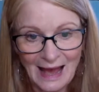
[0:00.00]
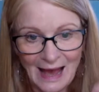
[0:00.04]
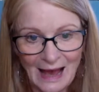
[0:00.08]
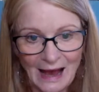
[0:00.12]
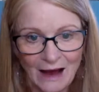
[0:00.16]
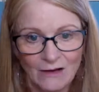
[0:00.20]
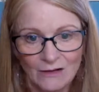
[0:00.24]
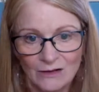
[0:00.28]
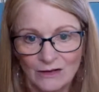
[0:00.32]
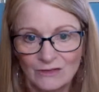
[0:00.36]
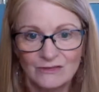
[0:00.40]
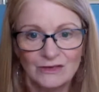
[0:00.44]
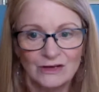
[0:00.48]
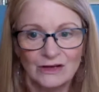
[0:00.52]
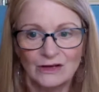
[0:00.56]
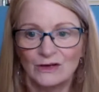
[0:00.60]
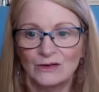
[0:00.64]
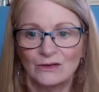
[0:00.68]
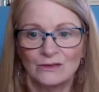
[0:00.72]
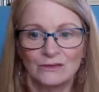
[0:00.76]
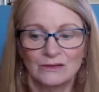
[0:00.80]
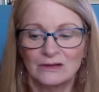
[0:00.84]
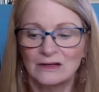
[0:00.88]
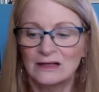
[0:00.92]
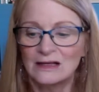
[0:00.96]
out of you
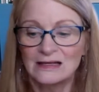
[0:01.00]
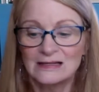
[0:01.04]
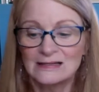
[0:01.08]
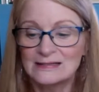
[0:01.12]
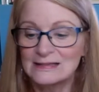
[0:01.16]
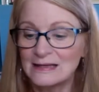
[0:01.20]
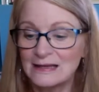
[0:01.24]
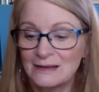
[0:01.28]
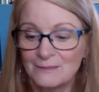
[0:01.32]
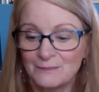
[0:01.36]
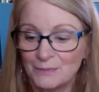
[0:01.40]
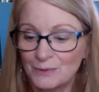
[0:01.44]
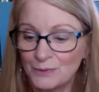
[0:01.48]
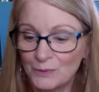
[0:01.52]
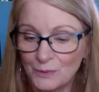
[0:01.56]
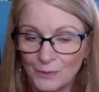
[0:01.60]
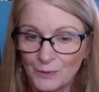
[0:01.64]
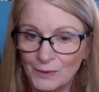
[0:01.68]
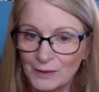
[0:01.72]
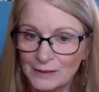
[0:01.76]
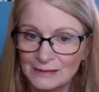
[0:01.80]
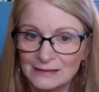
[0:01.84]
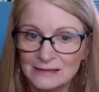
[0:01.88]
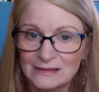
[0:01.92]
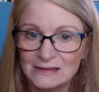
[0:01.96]
is
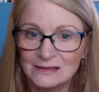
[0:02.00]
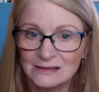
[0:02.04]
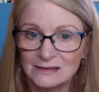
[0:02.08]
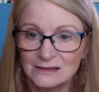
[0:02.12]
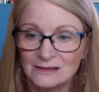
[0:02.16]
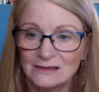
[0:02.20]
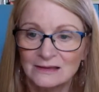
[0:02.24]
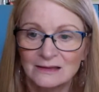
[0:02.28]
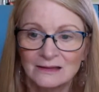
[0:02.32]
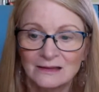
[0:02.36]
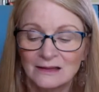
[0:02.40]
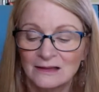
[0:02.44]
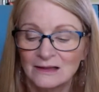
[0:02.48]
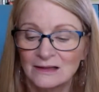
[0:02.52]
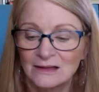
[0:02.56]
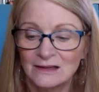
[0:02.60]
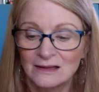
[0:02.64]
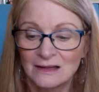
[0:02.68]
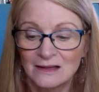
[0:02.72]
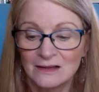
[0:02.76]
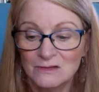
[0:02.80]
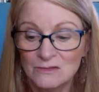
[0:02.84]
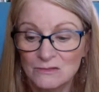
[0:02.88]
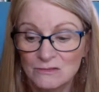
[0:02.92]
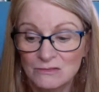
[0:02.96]
important.
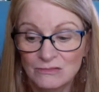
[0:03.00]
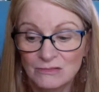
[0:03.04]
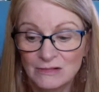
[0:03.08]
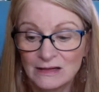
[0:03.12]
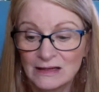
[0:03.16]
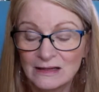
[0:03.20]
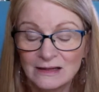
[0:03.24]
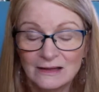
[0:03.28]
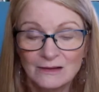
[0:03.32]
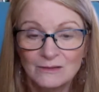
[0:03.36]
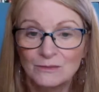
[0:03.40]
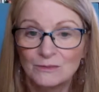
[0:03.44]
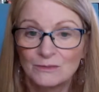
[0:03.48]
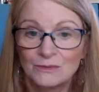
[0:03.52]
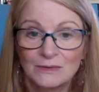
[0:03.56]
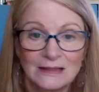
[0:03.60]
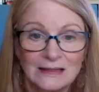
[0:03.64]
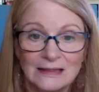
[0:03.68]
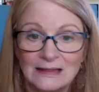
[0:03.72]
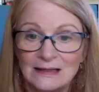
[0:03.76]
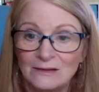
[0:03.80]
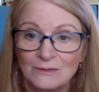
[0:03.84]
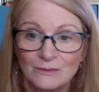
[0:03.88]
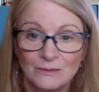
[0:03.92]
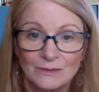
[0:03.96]
Really,
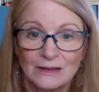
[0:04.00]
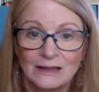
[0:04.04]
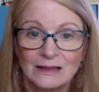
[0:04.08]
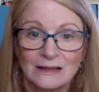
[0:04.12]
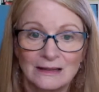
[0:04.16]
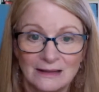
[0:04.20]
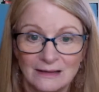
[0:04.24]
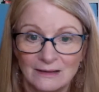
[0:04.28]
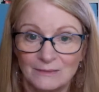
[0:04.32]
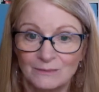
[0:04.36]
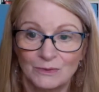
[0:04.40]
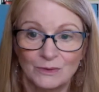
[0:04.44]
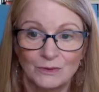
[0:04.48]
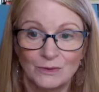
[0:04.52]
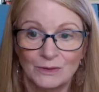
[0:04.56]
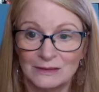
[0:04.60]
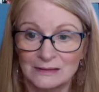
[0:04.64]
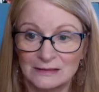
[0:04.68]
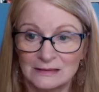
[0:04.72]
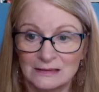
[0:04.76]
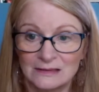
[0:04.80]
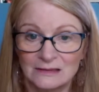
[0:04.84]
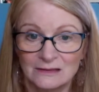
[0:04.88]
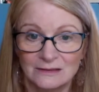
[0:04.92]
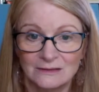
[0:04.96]
really, really
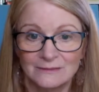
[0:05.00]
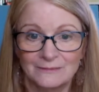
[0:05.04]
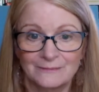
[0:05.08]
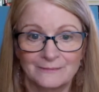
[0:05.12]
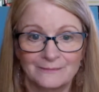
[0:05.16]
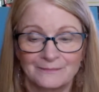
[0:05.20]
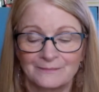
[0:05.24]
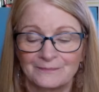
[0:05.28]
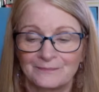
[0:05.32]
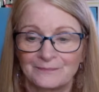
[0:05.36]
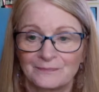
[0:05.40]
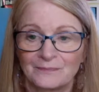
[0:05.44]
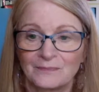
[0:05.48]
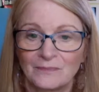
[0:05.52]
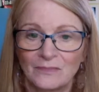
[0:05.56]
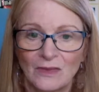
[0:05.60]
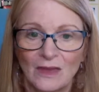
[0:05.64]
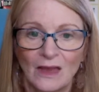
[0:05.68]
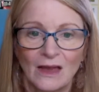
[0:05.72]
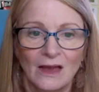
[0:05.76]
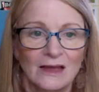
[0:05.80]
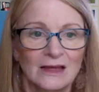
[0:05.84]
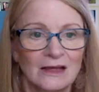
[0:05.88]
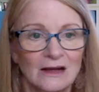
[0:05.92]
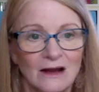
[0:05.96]
important.
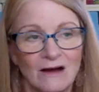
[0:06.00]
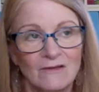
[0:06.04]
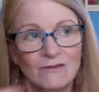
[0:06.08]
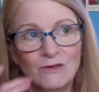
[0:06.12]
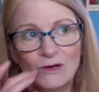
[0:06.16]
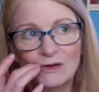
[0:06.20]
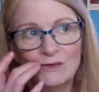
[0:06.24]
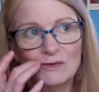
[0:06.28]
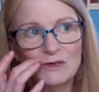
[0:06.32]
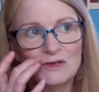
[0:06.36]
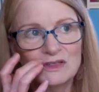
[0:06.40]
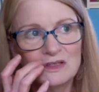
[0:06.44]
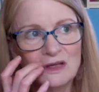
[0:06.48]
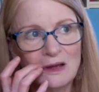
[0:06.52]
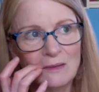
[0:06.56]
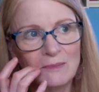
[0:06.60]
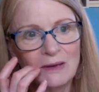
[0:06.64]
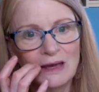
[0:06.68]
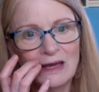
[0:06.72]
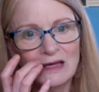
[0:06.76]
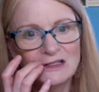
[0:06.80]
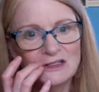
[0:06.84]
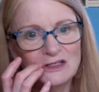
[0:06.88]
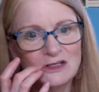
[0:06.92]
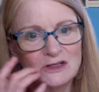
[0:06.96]
I've worked with some
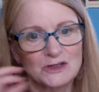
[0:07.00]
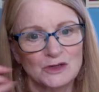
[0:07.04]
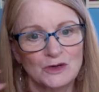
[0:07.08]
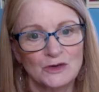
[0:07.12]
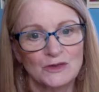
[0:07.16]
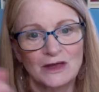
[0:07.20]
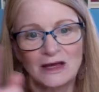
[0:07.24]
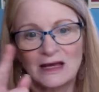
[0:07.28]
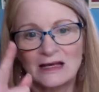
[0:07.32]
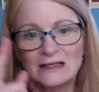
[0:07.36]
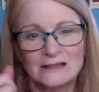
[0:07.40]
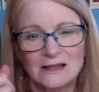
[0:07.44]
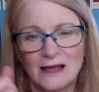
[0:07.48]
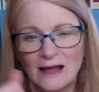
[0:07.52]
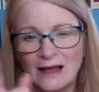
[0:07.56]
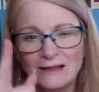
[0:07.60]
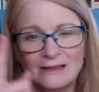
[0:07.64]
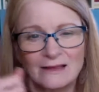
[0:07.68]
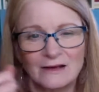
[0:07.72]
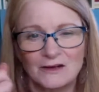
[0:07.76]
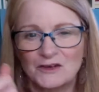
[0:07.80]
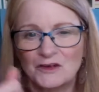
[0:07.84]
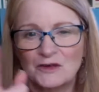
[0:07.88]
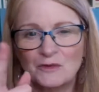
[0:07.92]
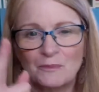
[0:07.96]
patients who it's like
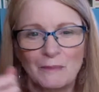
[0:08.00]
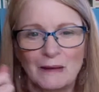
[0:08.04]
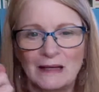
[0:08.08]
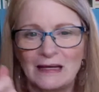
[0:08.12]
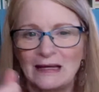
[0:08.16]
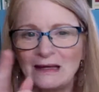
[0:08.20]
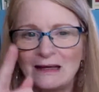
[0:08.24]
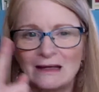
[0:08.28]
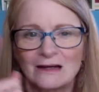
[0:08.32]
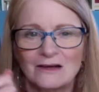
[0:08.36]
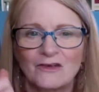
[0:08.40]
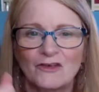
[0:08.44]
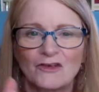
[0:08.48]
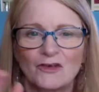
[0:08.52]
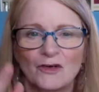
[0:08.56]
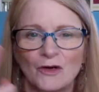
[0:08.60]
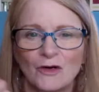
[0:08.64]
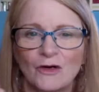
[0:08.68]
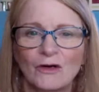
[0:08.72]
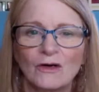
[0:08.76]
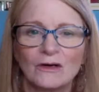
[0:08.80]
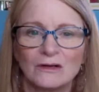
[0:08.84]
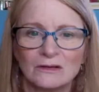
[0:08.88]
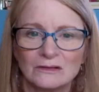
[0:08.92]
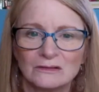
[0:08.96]
they're spinning in a
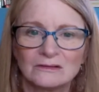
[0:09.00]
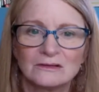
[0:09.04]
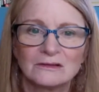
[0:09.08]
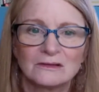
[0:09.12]
circle.